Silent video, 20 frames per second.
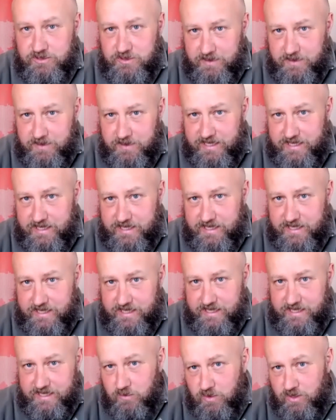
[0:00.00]
to become
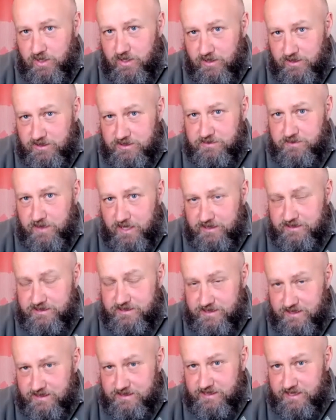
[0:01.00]
one of the world's
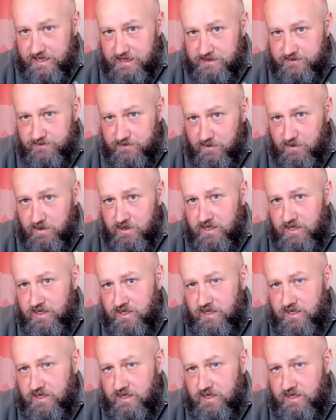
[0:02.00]
most successful